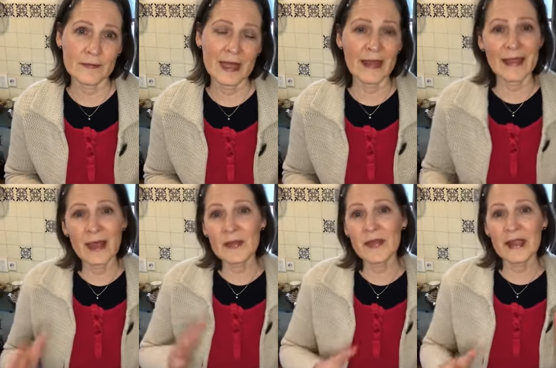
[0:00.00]
Now, the
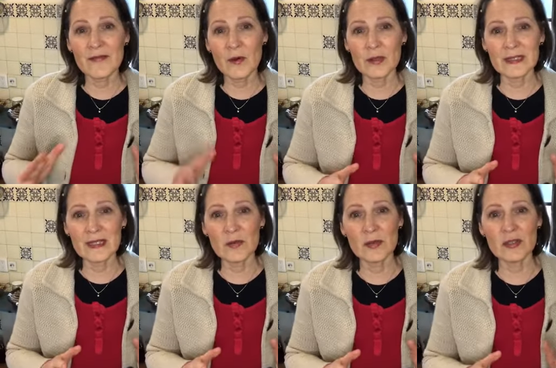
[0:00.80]
other thing, of course, that
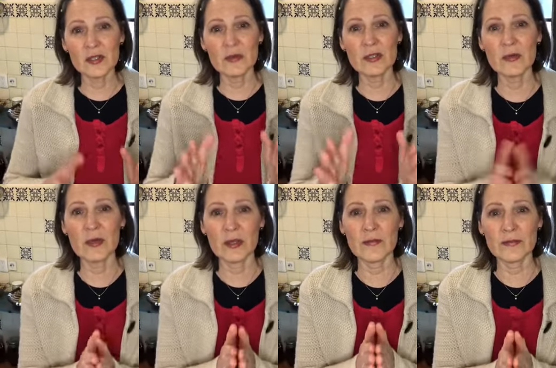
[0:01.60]
you can do is you
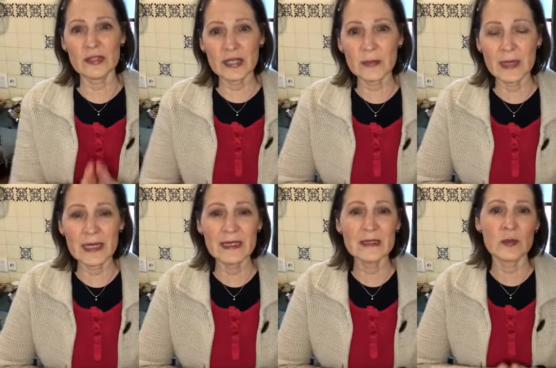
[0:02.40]
can go for chickpeas,